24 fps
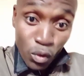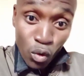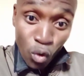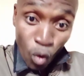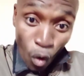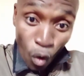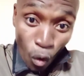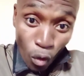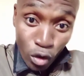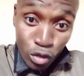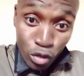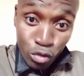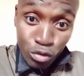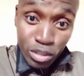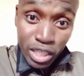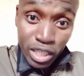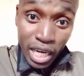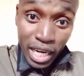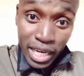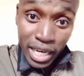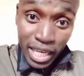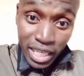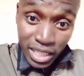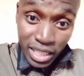going to
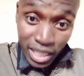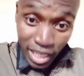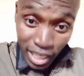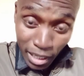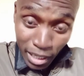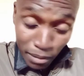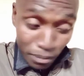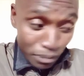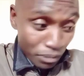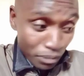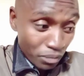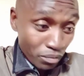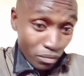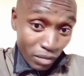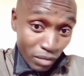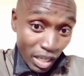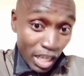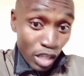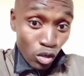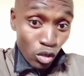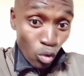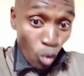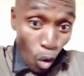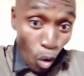challenge them
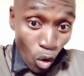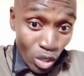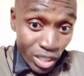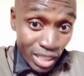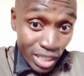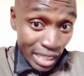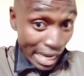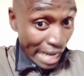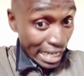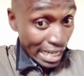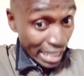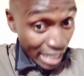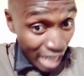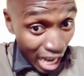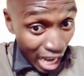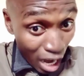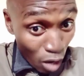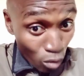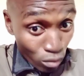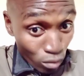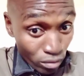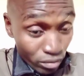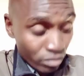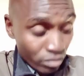in court right
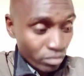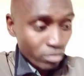now.